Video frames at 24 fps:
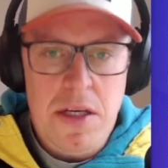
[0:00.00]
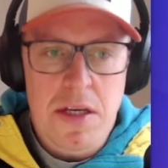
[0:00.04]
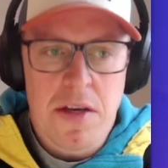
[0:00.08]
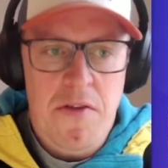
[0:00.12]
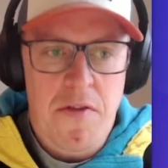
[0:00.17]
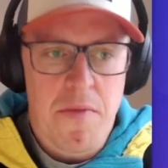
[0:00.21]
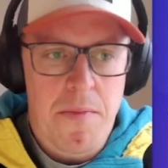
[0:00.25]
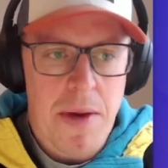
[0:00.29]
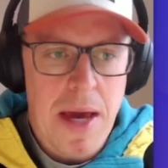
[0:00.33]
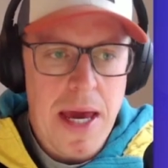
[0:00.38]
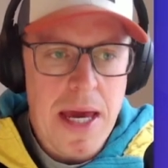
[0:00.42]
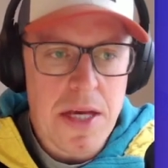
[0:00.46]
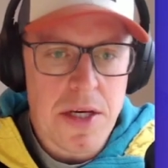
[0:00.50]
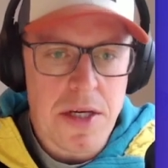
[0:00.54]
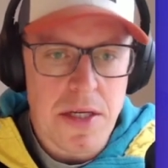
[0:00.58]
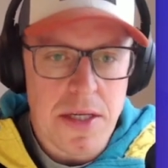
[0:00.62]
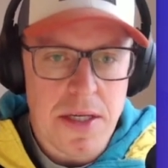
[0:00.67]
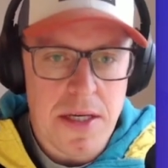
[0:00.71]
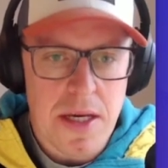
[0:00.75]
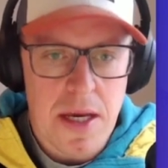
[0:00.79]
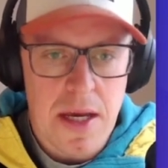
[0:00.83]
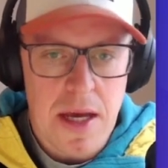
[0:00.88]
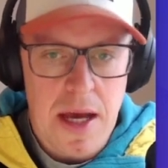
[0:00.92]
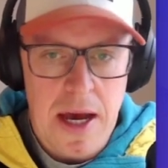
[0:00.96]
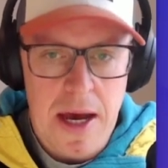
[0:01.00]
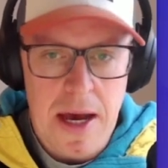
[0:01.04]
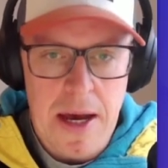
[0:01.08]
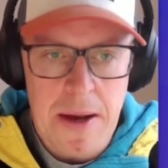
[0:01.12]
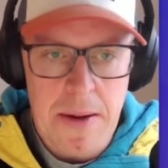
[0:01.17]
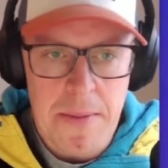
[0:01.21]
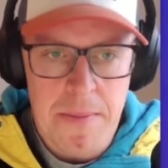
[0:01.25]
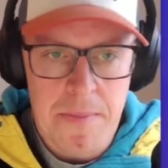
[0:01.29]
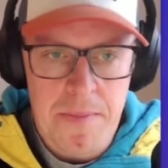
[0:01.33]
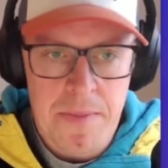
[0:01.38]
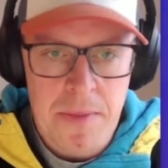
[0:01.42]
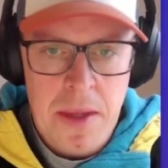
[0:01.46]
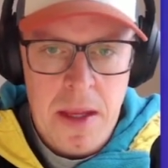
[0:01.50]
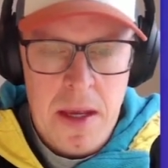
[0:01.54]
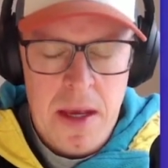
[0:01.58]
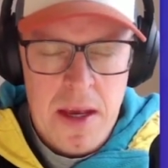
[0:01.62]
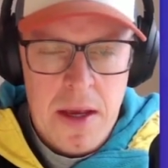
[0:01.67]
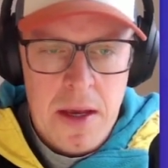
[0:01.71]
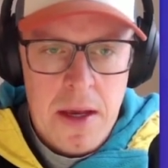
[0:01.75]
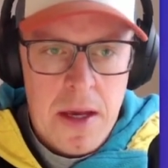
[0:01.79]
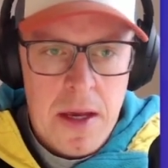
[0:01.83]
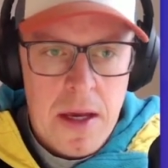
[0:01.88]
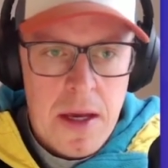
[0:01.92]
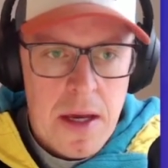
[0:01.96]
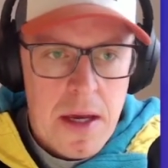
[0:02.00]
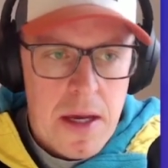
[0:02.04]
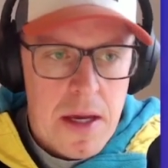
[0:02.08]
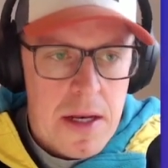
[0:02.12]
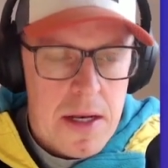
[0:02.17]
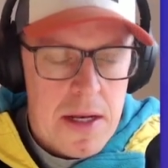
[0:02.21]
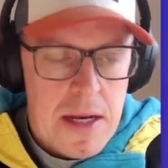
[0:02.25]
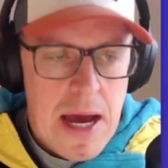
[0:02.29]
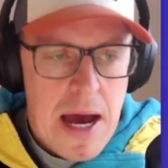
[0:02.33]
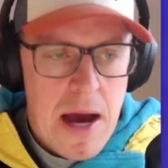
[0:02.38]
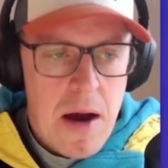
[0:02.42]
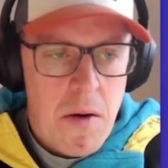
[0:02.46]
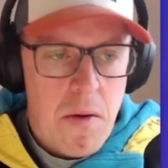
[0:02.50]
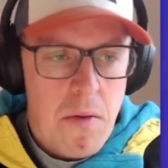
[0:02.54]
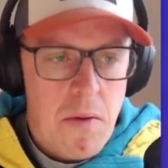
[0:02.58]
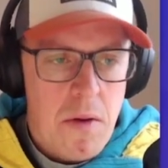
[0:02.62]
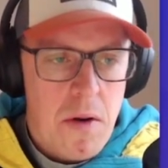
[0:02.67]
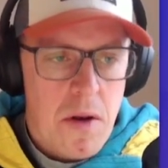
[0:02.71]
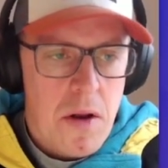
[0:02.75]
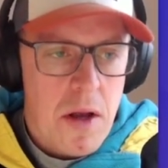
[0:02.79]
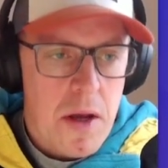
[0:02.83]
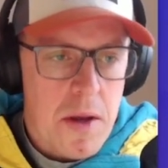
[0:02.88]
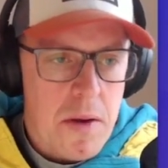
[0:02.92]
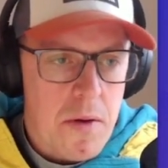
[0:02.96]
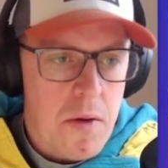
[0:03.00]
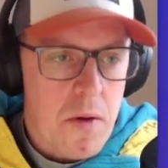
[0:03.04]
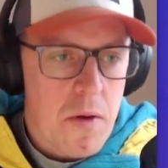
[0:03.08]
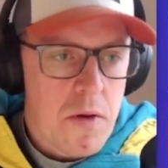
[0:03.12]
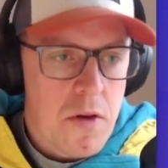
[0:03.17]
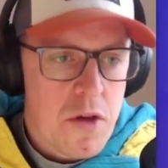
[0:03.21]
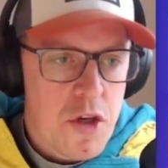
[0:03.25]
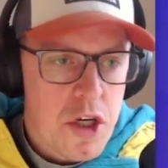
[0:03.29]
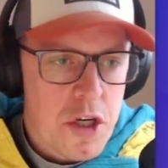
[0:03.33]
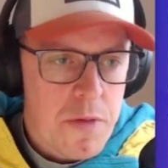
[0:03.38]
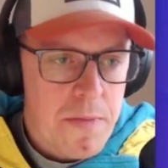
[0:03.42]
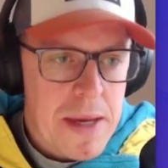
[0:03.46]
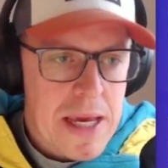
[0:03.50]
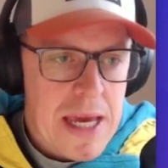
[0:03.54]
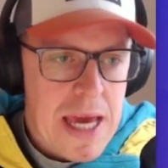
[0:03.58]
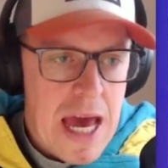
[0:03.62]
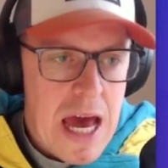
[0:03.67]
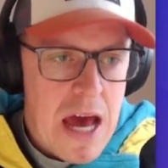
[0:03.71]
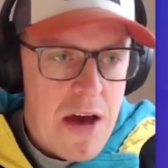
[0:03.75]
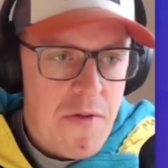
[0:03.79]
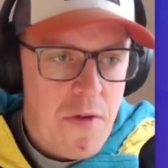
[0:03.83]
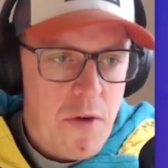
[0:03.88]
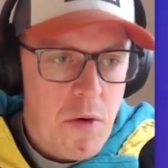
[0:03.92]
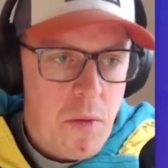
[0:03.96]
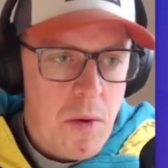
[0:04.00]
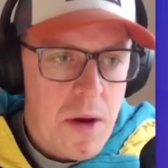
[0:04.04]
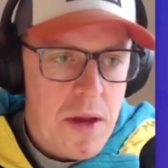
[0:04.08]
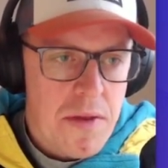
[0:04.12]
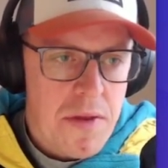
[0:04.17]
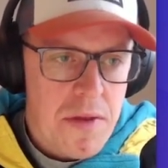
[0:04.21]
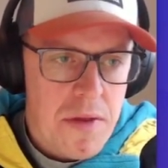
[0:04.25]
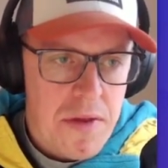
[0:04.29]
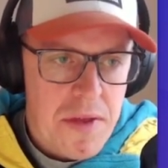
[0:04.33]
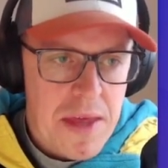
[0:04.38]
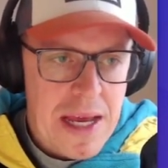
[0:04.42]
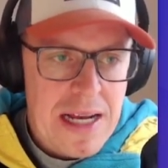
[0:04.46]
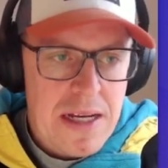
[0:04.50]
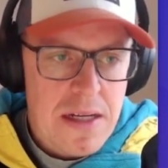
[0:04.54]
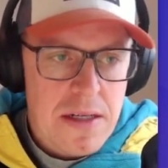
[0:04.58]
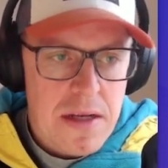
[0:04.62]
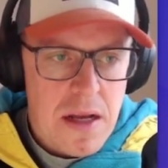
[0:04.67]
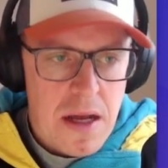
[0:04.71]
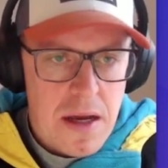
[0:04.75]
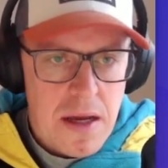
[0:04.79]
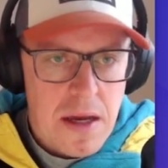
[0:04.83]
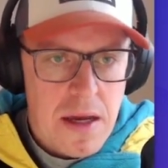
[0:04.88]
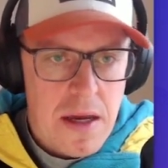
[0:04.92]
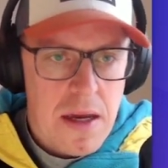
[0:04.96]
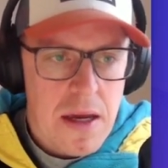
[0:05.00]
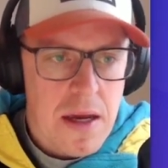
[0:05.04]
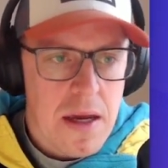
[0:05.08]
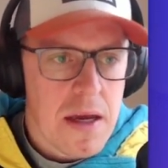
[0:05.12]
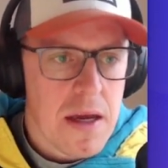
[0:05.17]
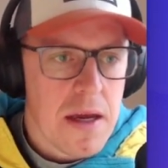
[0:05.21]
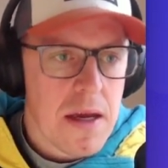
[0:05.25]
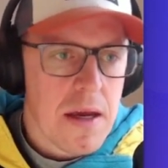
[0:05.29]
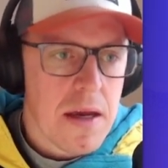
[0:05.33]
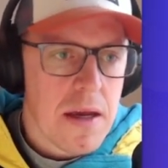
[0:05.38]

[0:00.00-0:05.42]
lots of different pages. Now, just be careful with things like